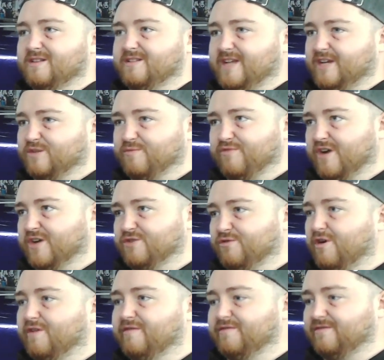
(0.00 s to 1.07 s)
take some pressure
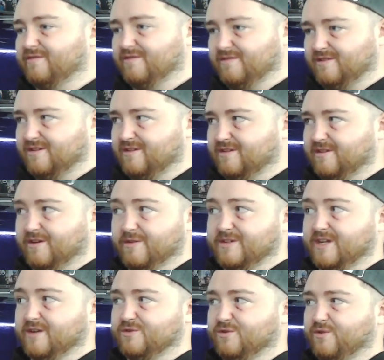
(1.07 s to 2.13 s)
off, go
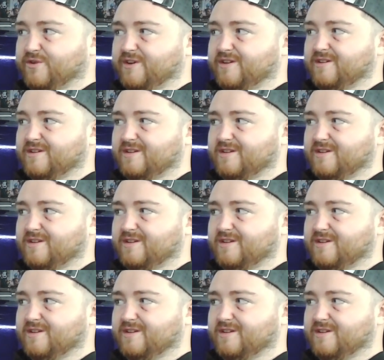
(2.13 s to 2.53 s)
sit in a sauna.